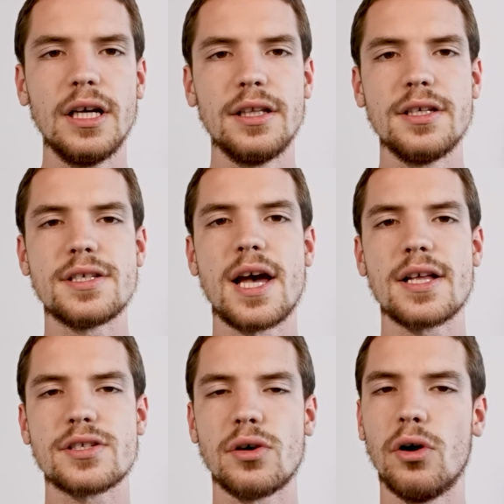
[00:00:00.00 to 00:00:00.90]
These
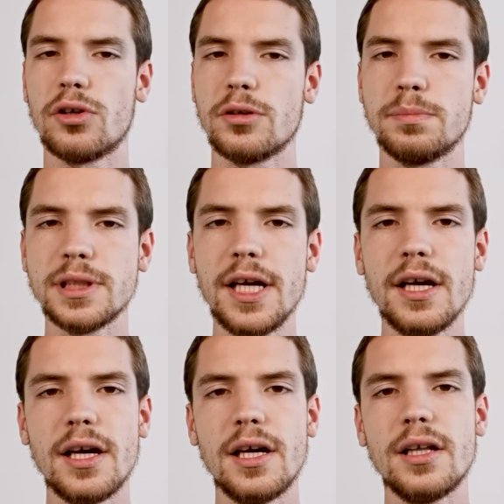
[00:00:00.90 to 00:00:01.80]
ads
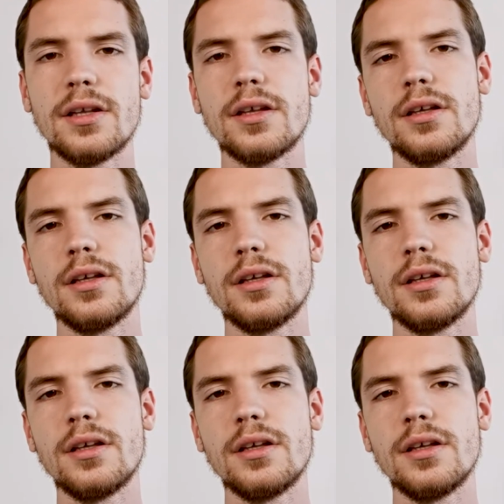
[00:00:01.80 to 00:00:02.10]
autoplay and